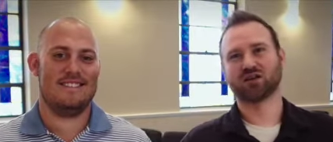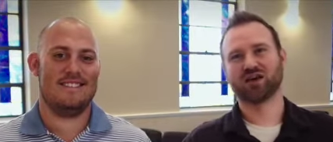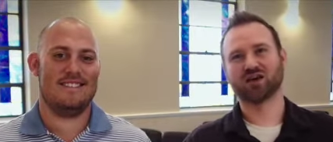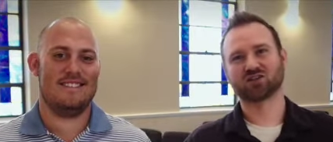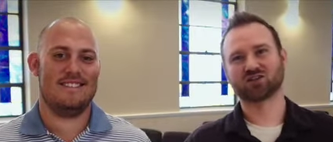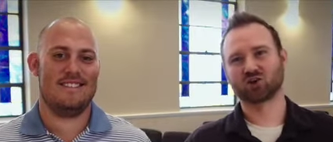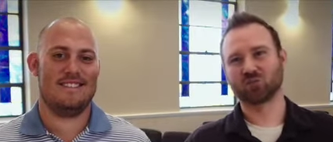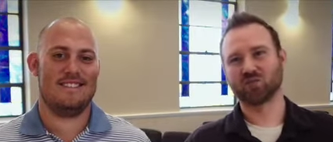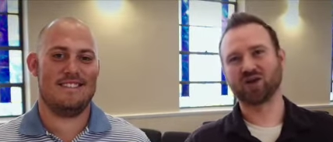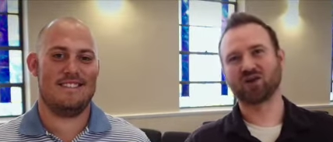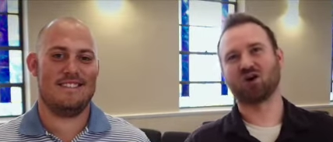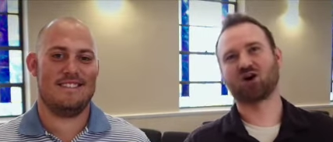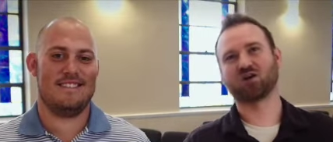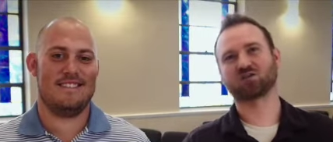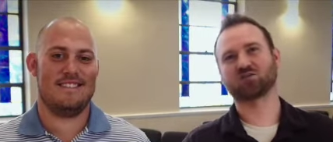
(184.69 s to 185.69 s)
Speaker 1: and it's gonna be an
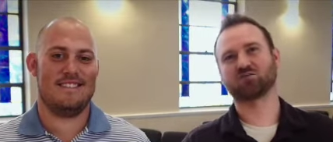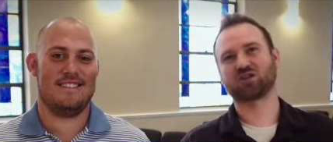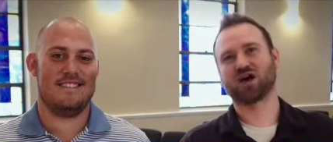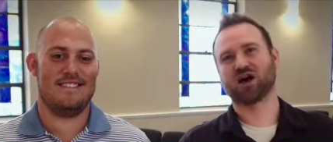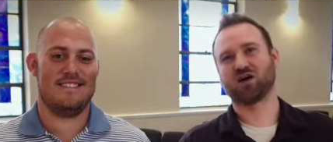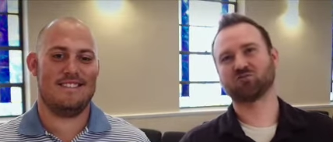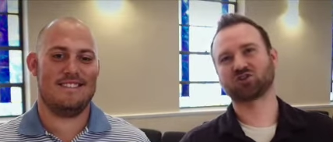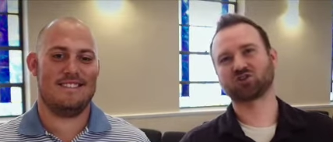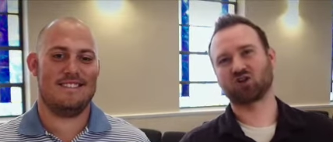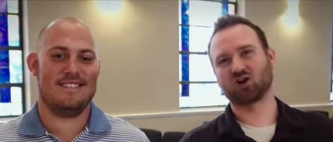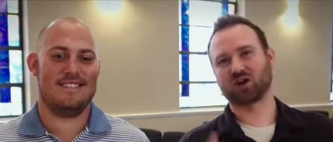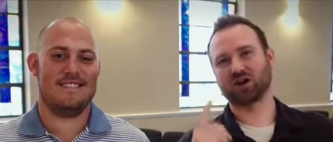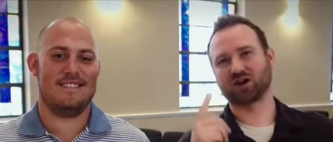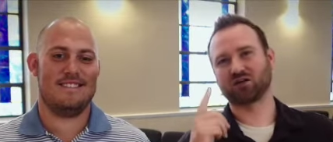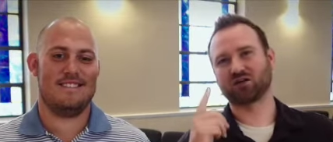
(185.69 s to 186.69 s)
awesome time
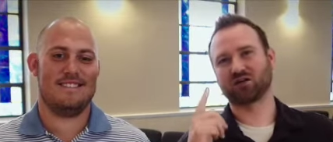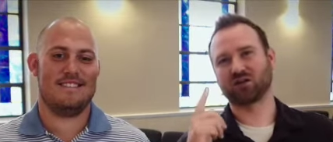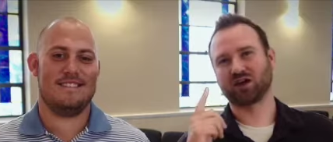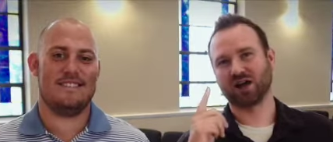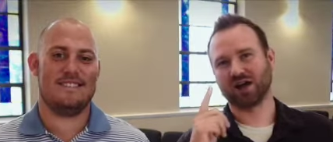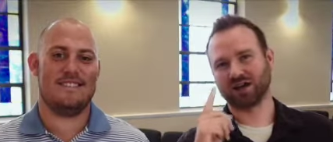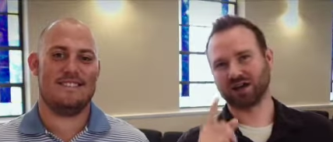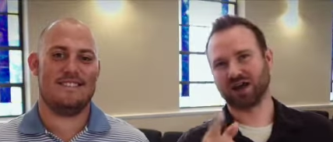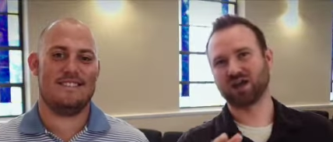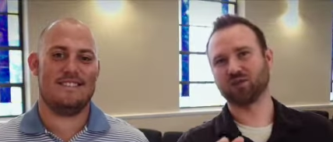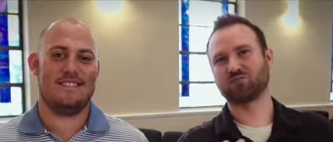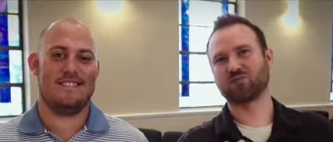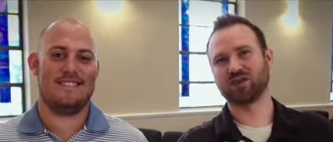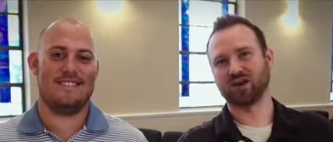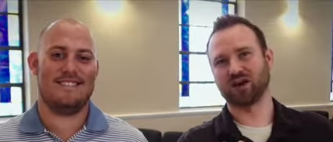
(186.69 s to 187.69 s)
starting at
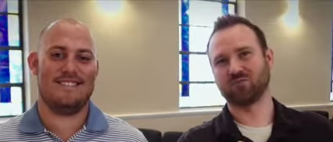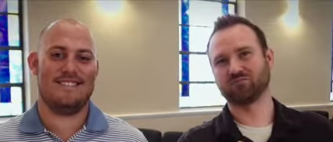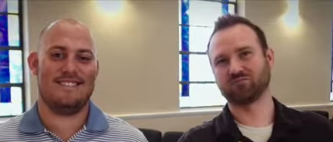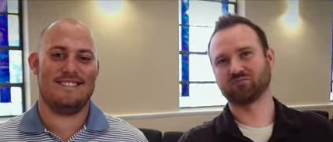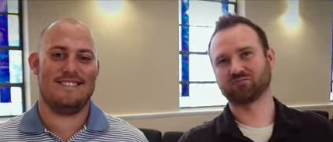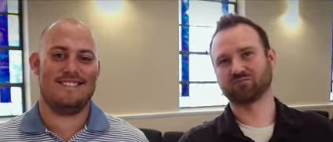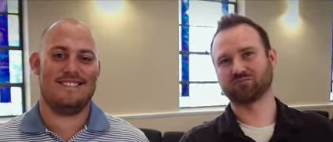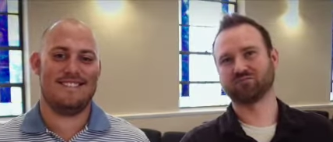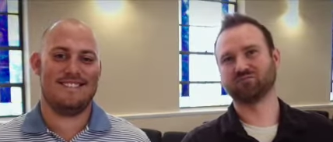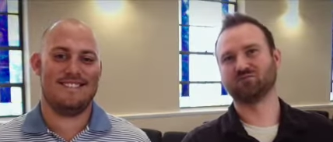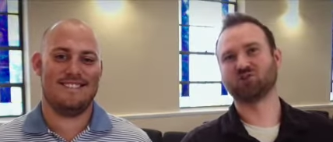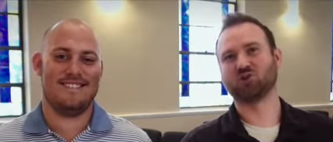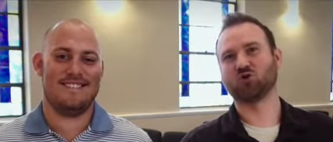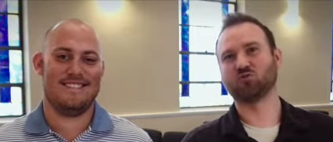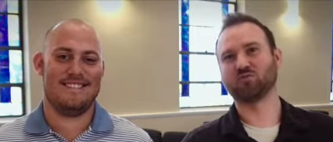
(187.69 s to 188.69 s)
8 p.m.
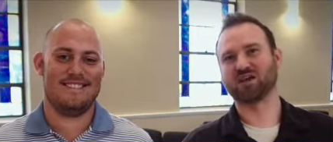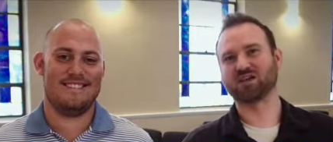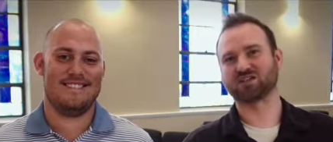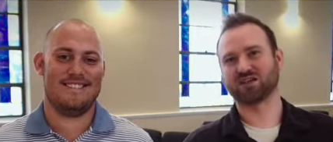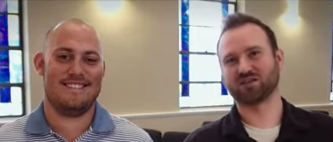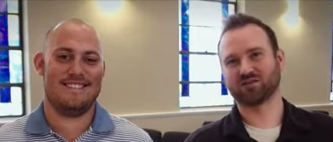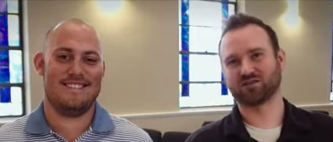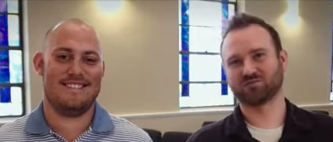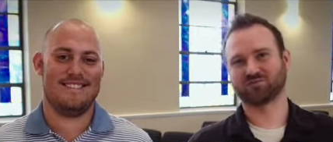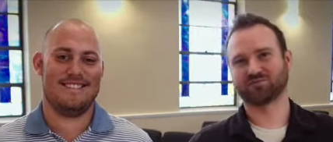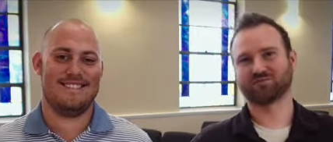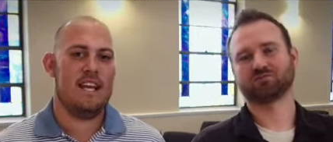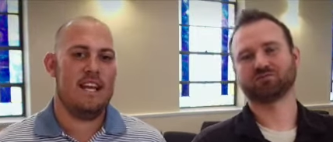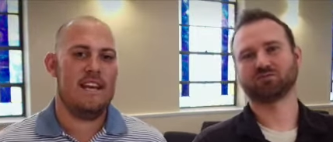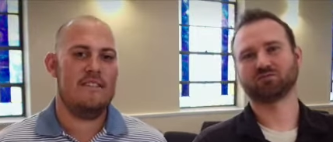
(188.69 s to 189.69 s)
Don't miss it.
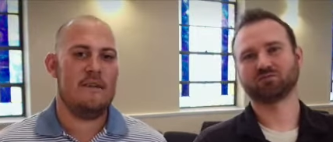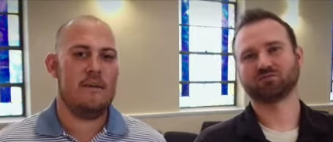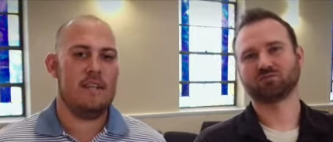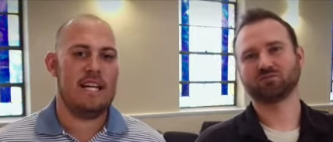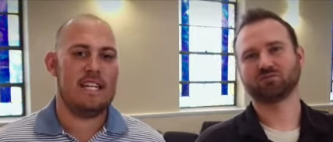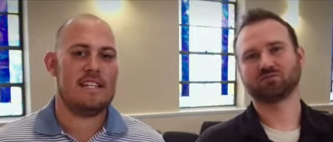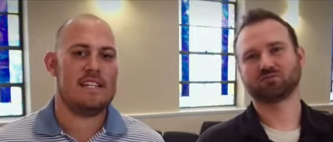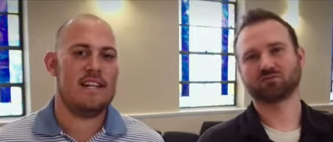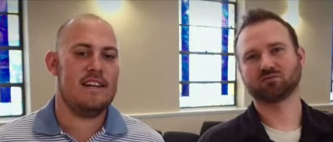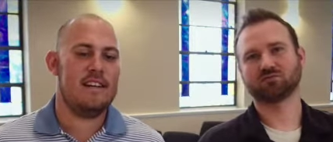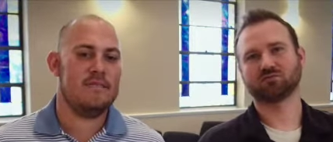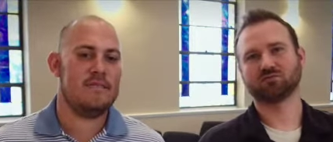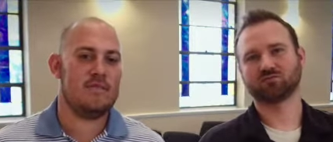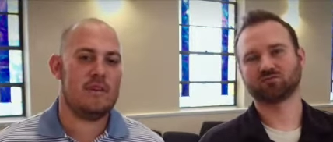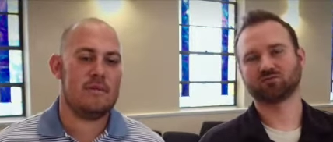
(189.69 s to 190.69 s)
If you would
Speaker 2: like to stay
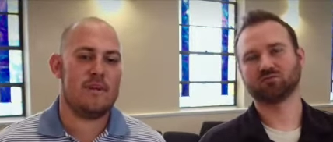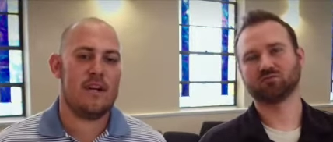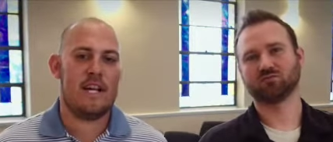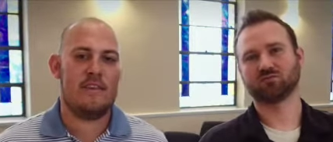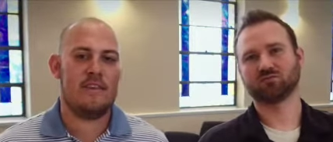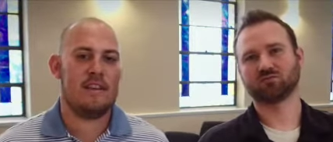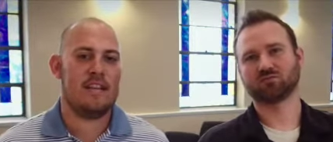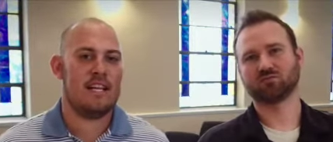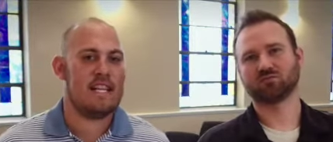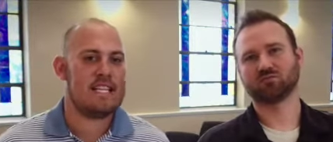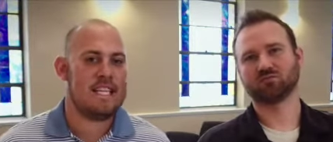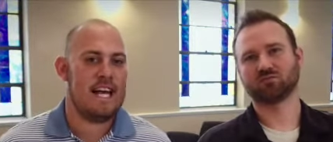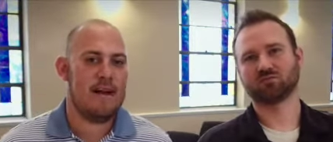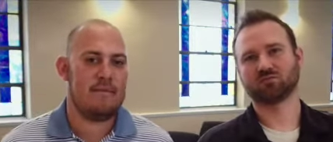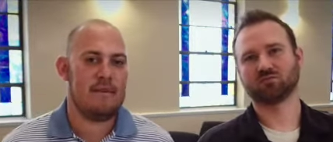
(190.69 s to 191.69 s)
informed on everything that's
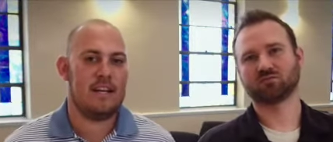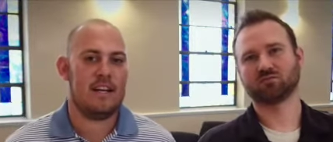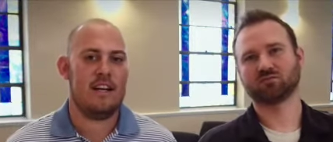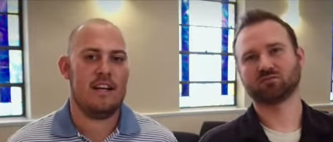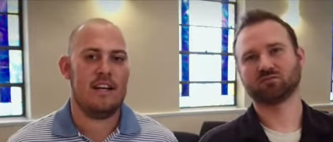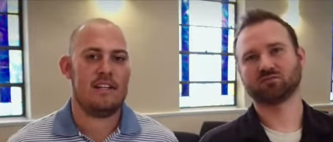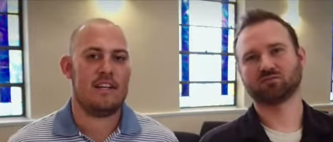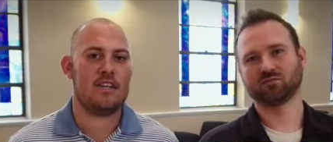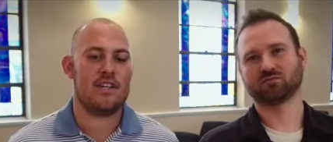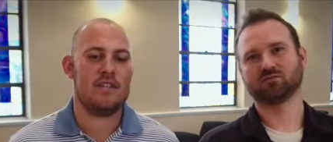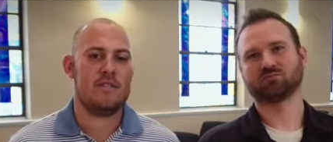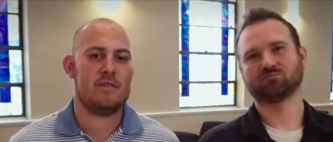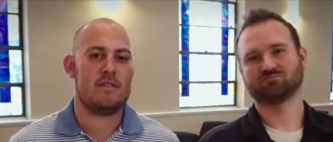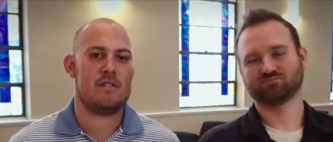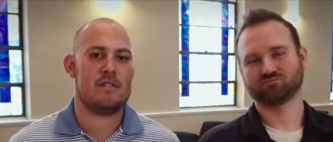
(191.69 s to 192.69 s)
happening here at the
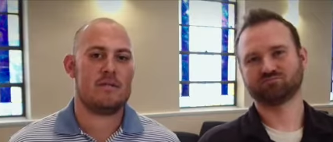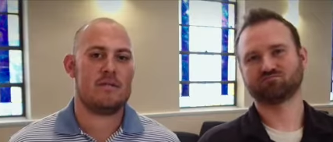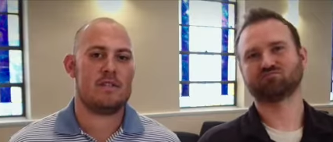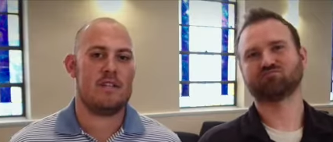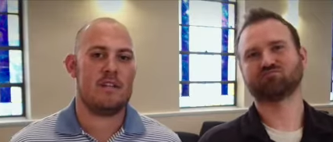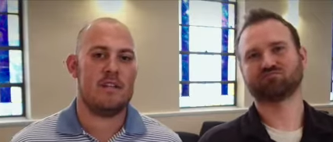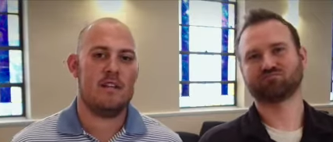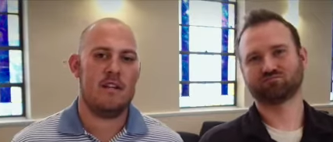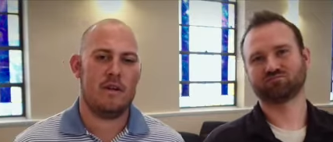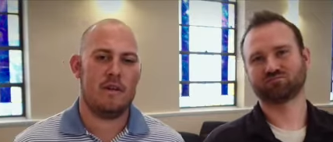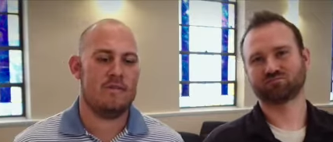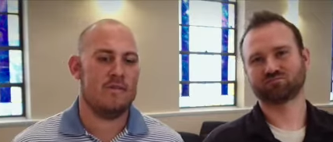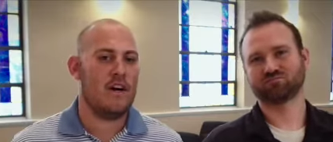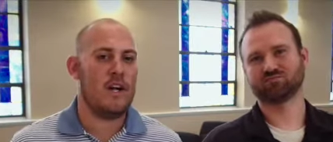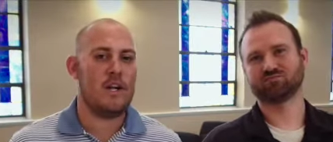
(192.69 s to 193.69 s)
Cleveland Worship Center, you
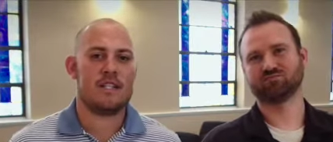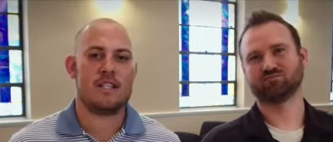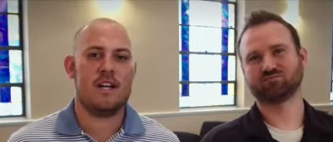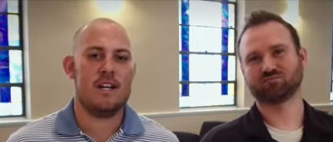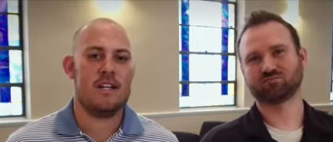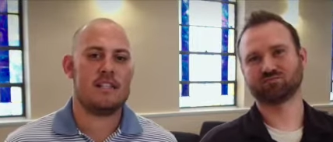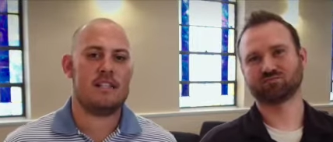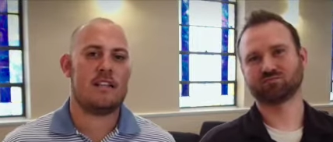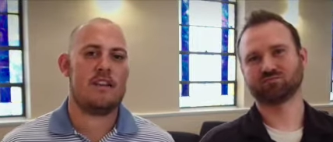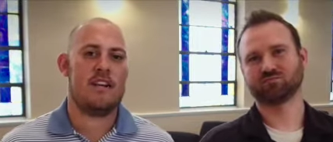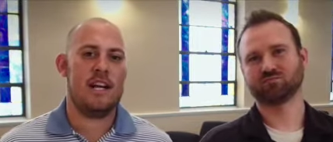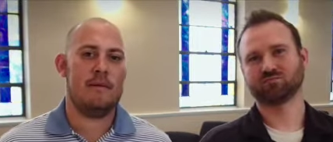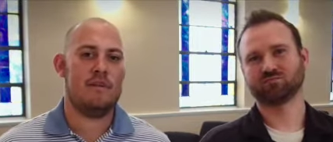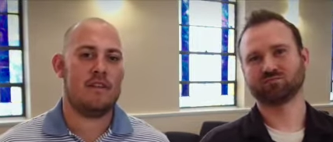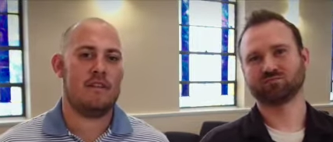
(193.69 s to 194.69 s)
can follow us on
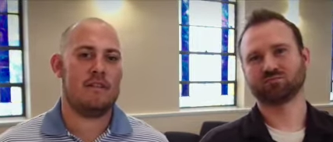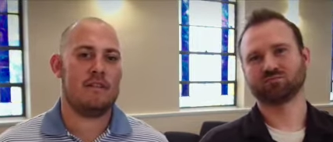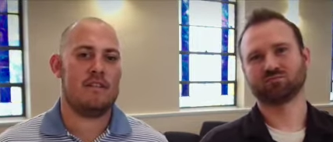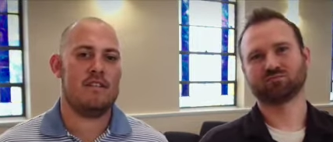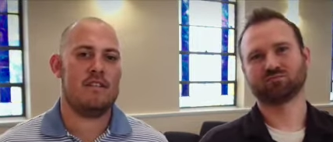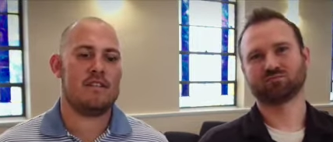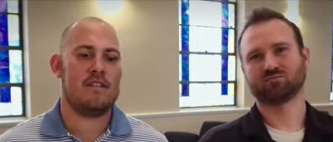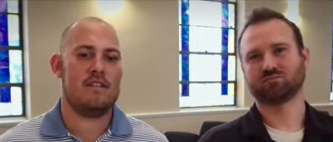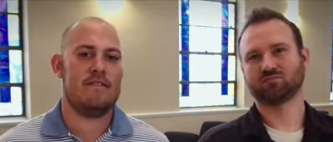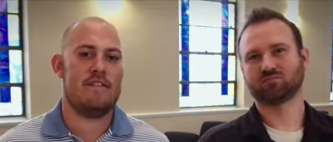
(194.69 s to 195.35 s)
Instagram, you can friend us on